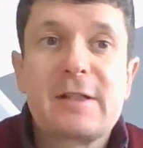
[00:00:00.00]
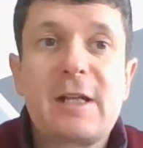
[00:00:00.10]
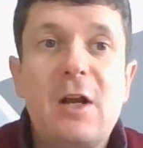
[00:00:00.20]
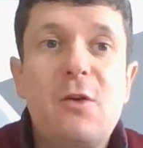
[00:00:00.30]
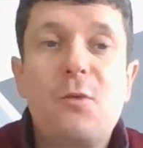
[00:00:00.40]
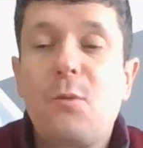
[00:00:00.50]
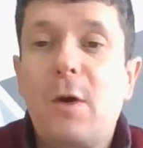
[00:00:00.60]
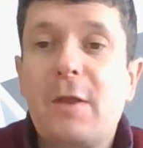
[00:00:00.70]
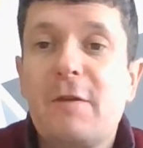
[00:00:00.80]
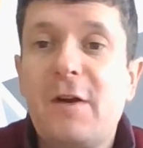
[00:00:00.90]
So
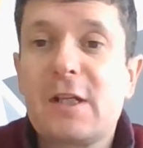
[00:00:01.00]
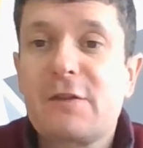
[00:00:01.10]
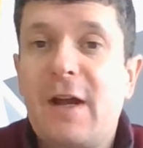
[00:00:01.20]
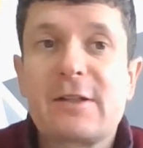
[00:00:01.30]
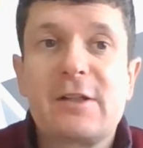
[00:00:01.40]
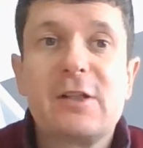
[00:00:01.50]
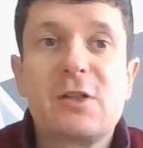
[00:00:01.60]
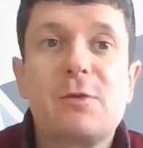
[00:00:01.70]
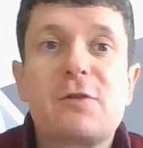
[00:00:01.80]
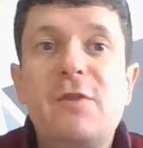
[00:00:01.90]
one of the first factors
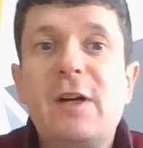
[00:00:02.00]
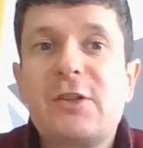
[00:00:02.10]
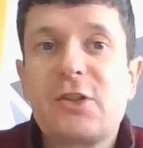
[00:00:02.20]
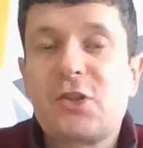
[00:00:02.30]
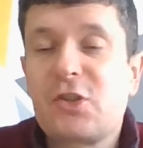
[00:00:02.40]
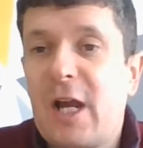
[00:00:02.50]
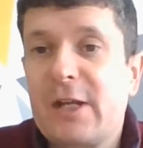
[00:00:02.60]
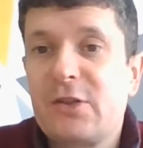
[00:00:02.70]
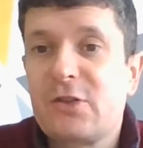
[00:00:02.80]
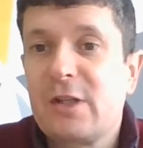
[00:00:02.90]
was religious
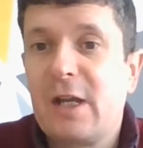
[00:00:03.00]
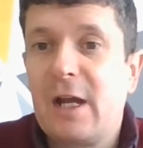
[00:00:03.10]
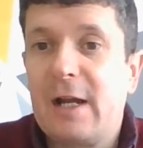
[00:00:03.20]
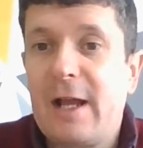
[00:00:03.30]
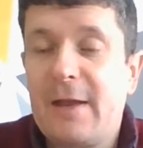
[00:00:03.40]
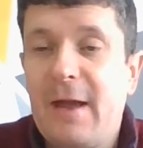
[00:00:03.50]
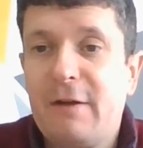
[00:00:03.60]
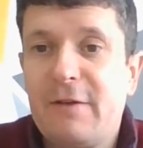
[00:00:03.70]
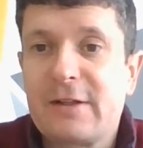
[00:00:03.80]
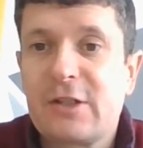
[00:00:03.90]
change and how that
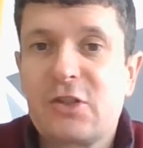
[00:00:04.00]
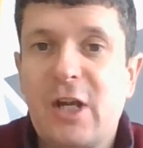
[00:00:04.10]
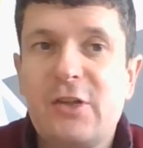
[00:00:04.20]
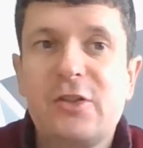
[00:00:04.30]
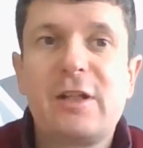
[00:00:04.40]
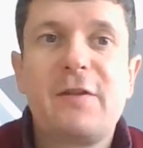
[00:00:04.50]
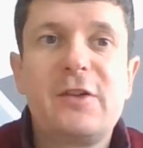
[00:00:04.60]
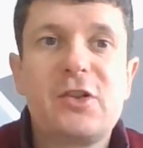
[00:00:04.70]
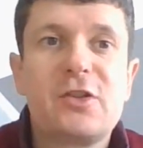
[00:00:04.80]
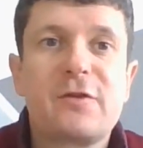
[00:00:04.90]
affected changing
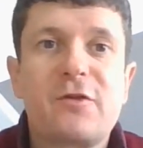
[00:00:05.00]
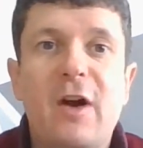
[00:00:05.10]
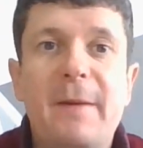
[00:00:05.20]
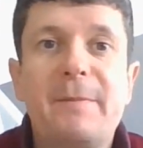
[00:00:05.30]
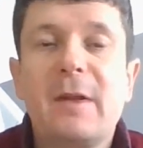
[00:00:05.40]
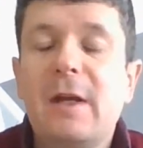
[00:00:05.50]
definitions of crime.